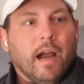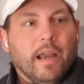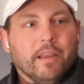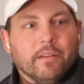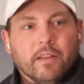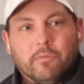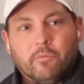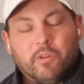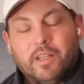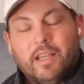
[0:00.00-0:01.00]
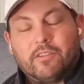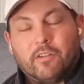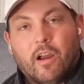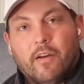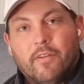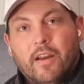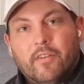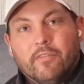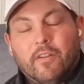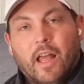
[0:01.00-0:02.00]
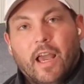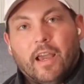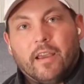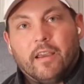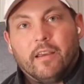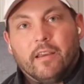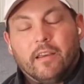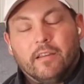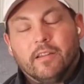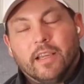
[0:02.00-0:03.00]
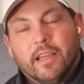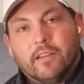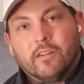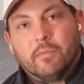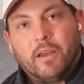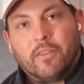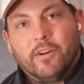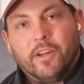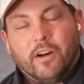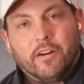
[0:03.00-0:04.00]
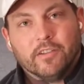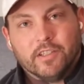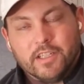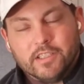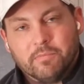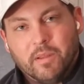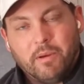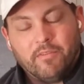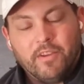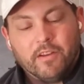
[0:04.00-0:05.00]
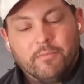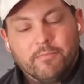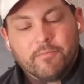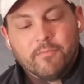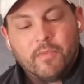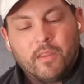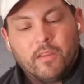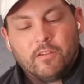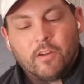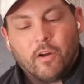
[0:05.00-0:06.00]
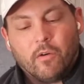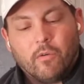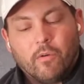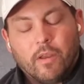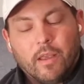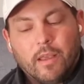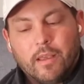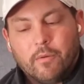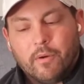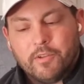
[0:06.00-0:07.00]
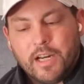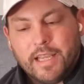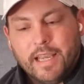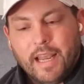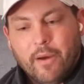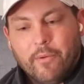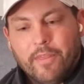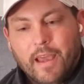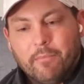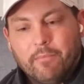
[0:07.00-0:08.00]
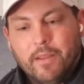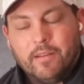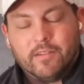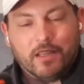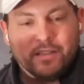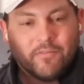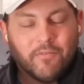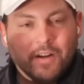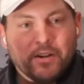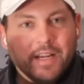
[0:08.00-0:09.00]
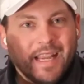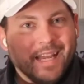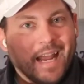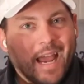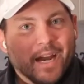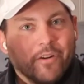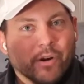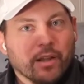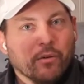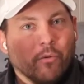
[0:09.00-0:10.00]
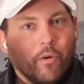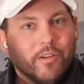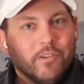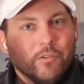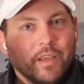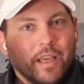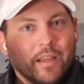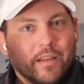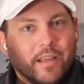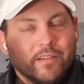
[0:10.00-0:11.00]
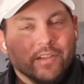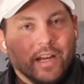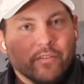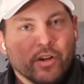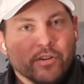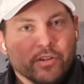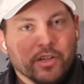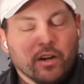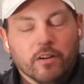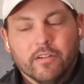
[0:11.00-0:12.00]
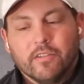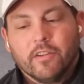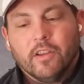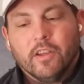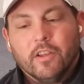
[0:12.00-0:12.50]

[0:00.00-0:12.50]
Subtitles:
I will laser off every flag until I get to about 30 yards and I just play by feel. So what I'm trying to get at with that is it's very inaccurate once you get inside of 100 yards.